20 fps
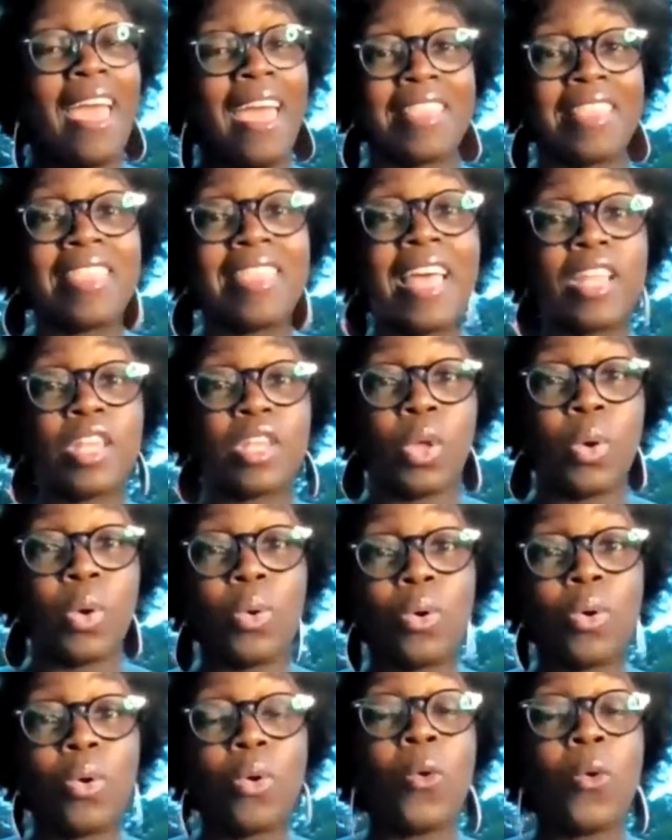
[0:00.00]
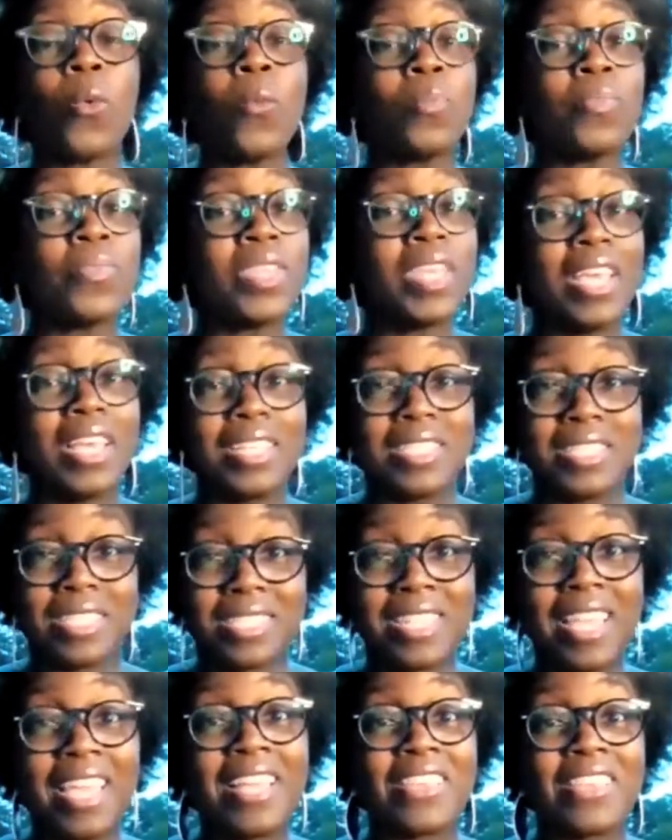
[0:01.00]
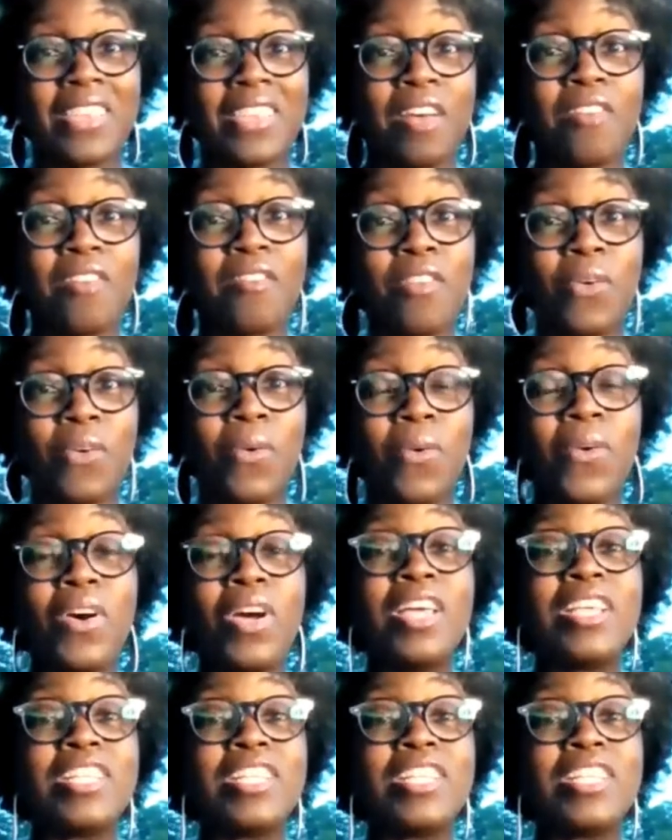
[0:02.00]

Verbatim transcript: at that local and state level.